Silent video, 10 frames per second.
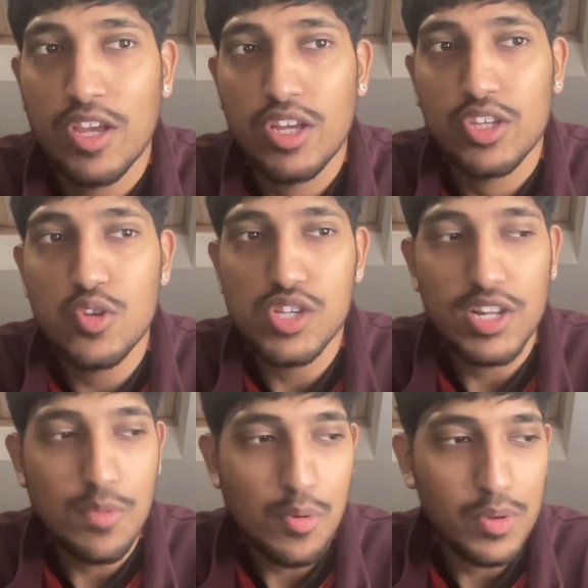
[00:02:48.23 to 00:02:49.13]
usually
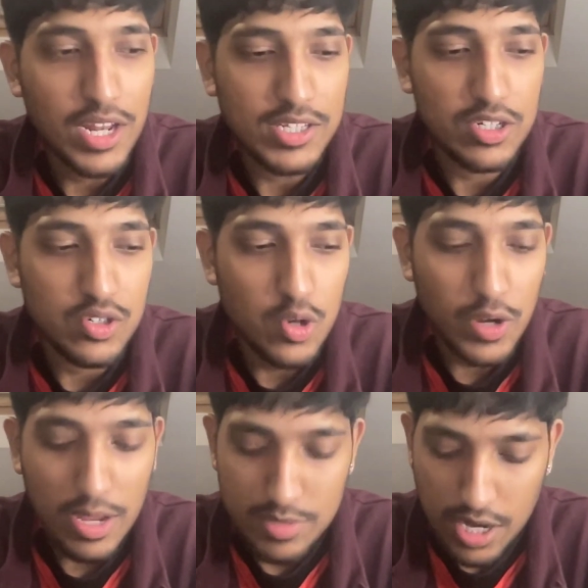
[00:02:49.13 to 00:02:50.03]
Liverpool, we like to control
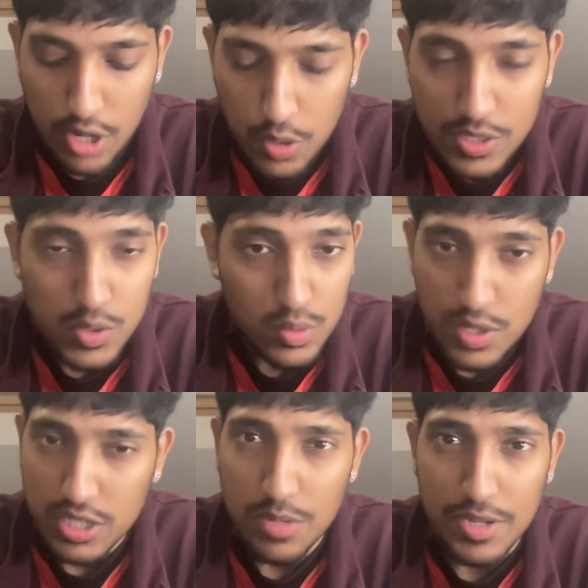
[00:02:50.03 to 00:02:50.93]
games. And I know this was
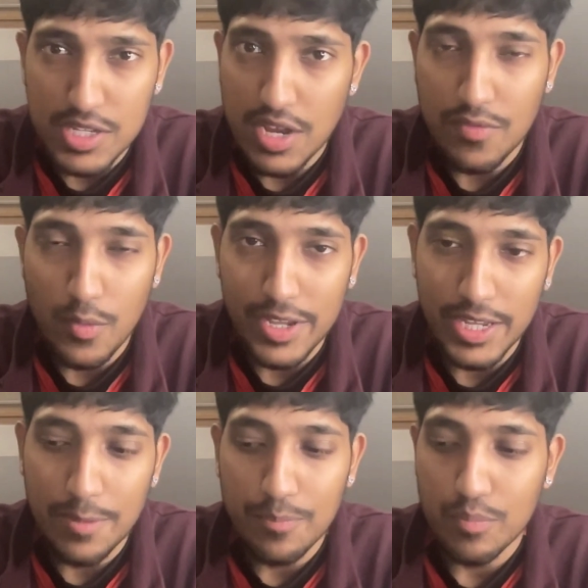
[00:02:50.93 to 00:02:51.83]
always going to be a tough away
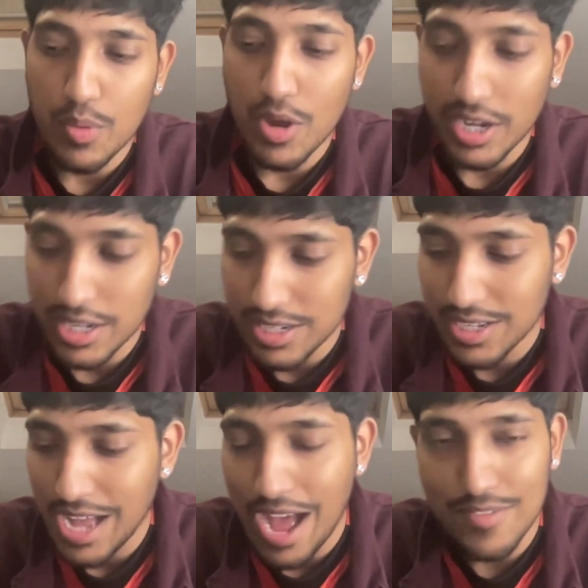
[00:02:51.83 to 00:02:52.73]
game. We weren't going
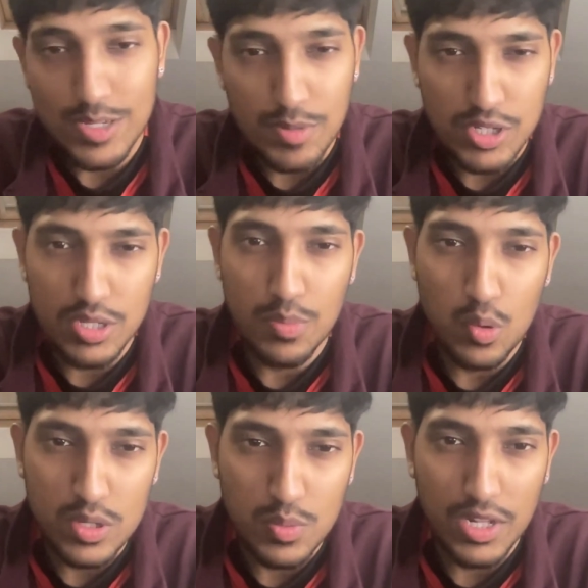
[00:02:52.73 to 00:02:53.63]
to have as much of the ball
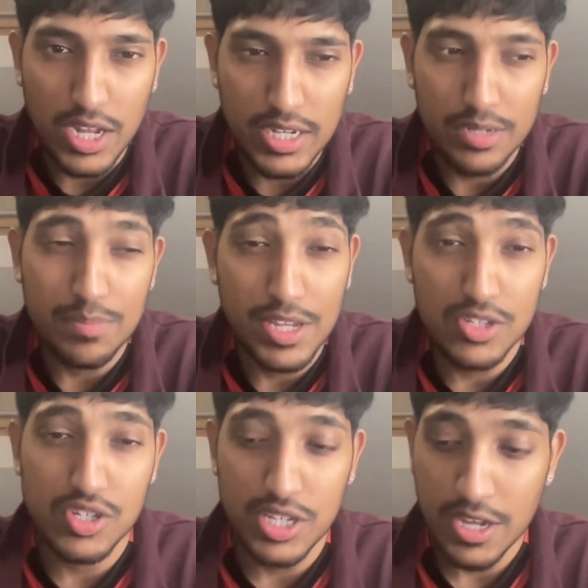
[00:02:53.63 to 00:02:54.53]
as we like. And
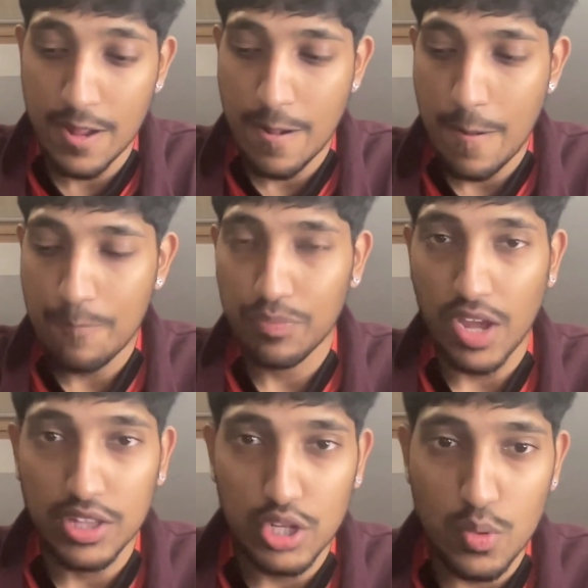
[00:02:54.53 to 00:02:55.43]
PSG,
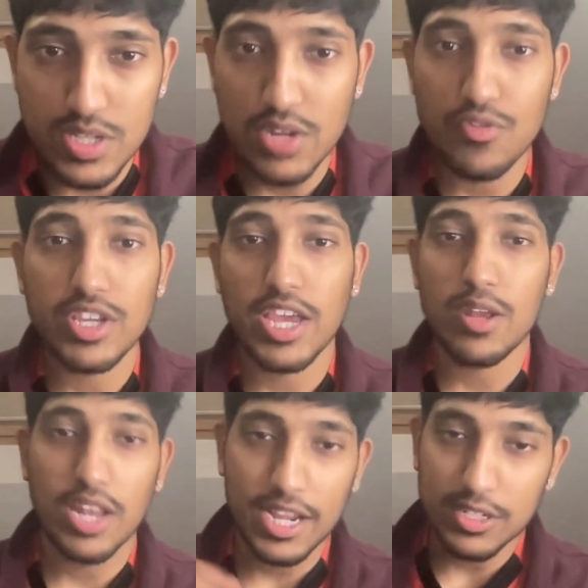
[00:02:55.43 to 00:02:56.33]
under Luis Enrique,
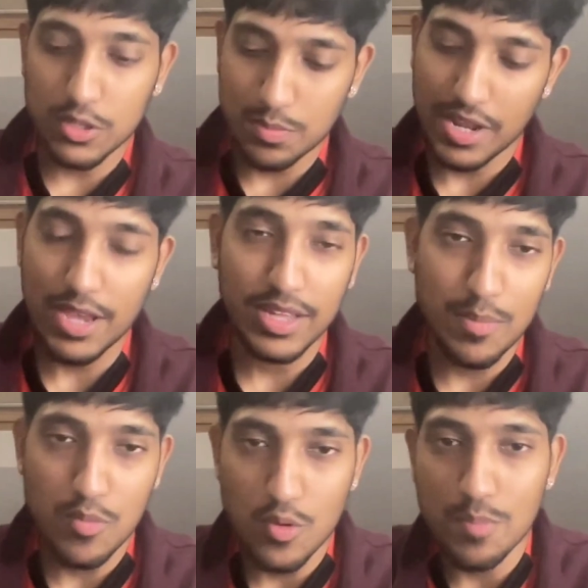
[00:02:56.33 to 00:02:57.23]
like to play that
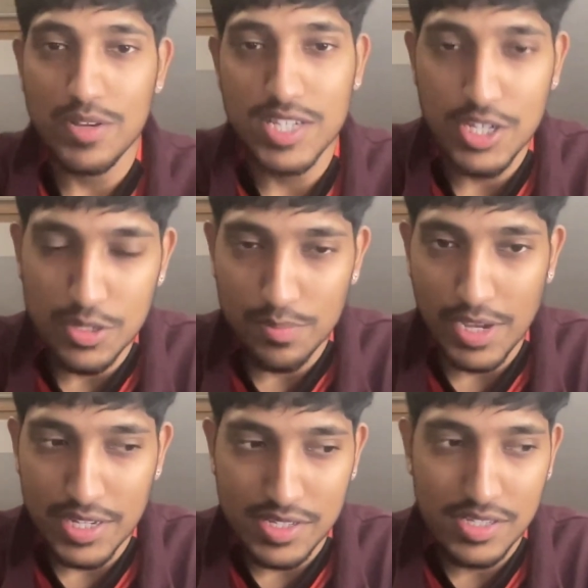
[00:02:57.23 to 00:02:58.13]
more
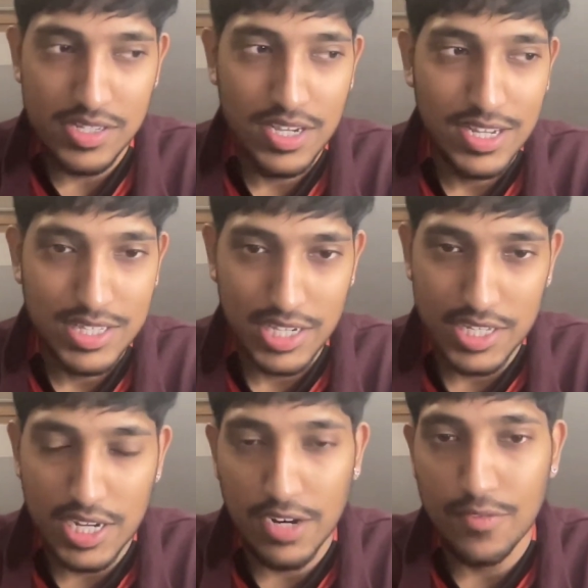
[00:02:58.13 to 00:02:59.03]
possession-based
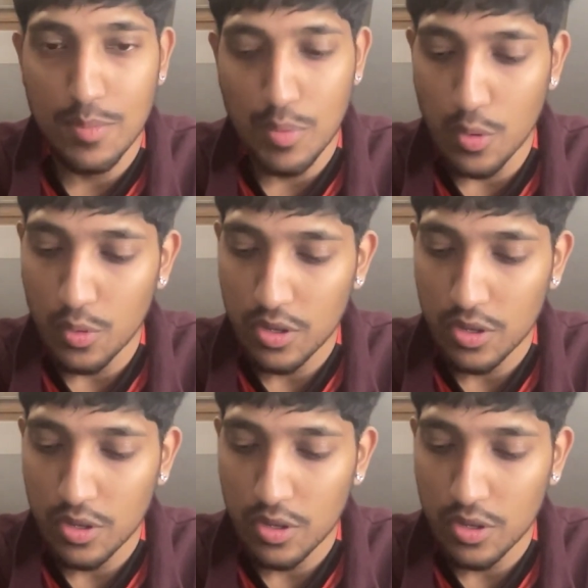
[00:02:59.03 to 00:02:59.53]
tiki-taka football,